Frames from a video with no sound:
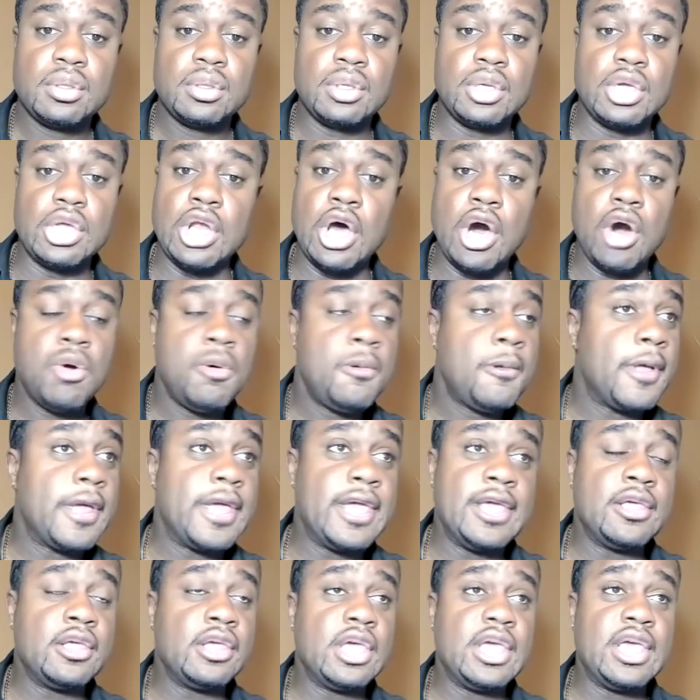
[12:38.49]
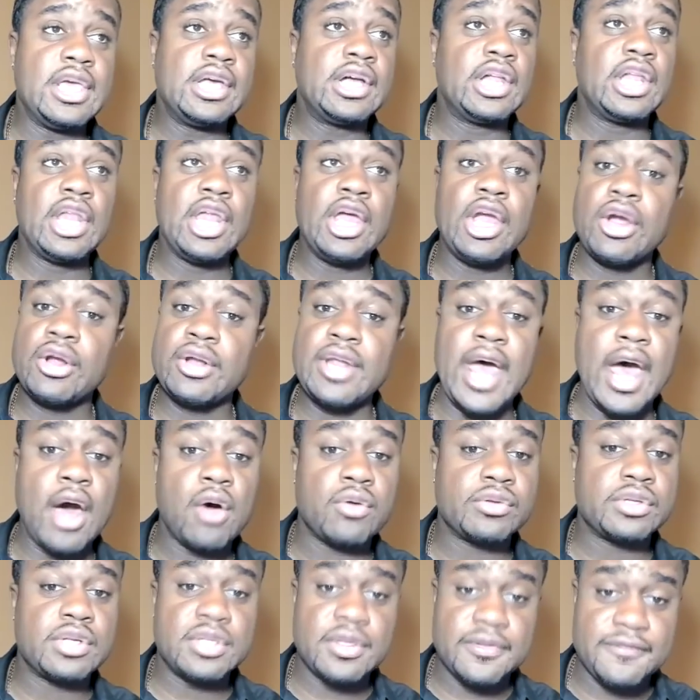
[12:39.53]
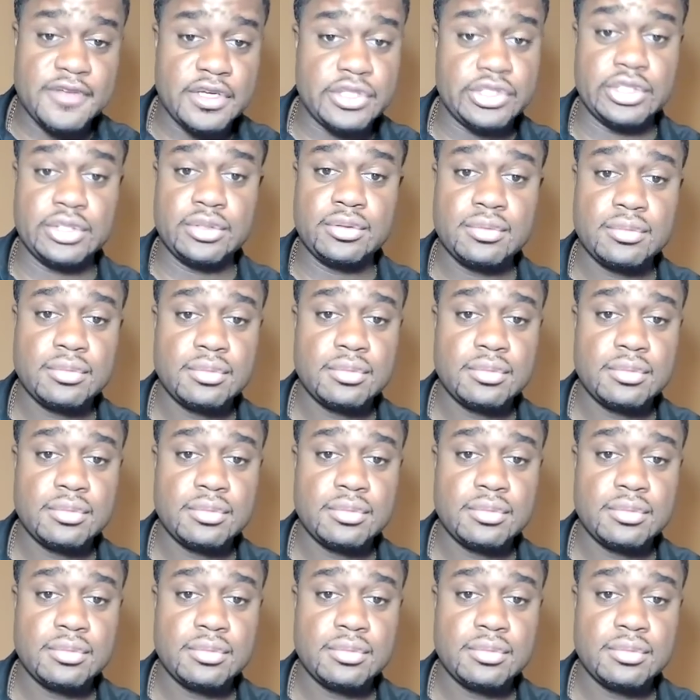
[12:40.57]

You know, he cleared out the division.